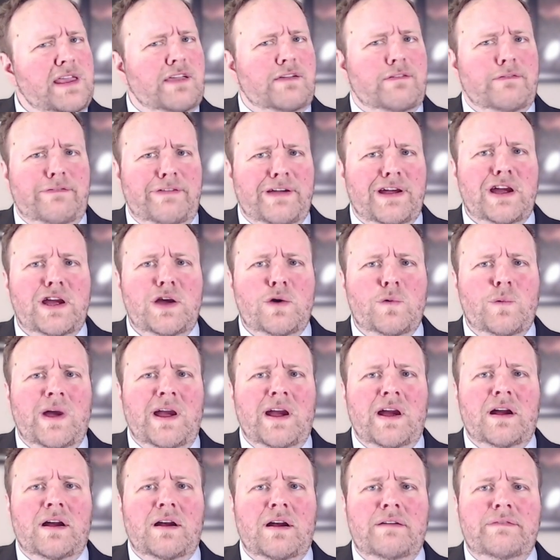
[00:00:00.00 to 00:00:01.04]
being very
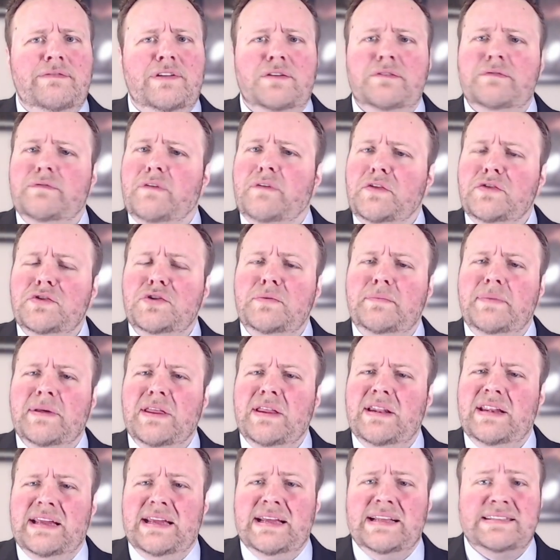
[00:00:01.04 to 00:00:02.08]
aware of their
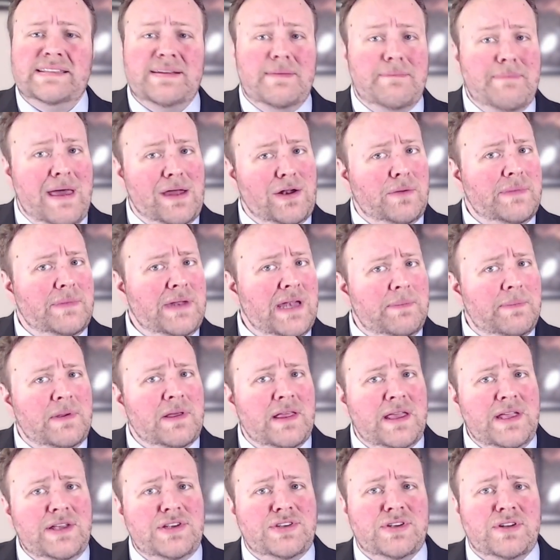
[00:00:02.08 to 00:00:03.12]
vulnerability to metal
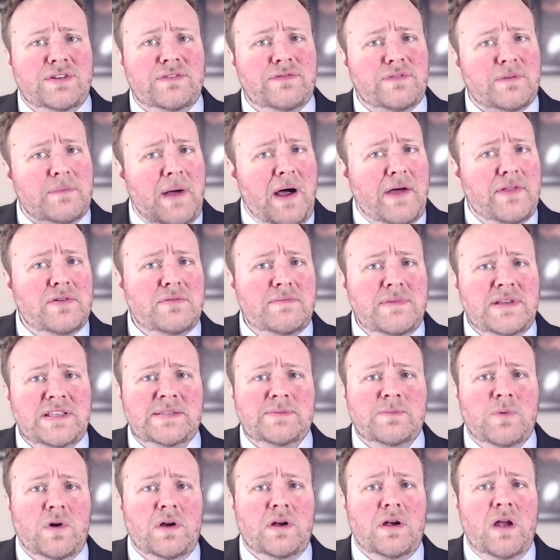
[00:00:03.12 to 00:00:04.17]
manipulation from other
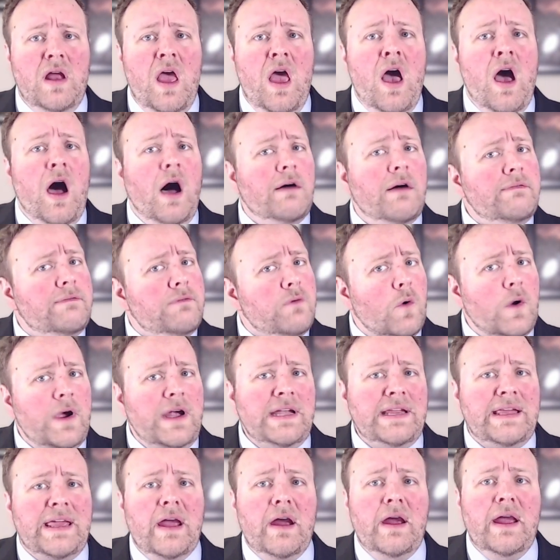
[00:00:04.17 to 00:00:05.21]
Mistborn,
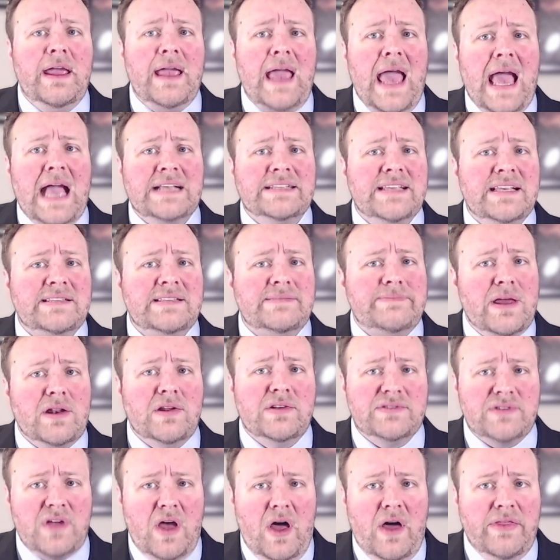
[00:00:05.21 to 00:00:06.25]
avoid carrying excess
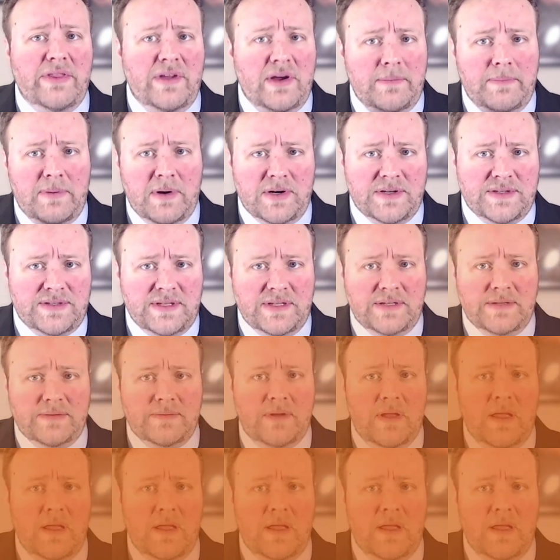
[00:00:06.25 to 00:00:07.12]
metals on their person.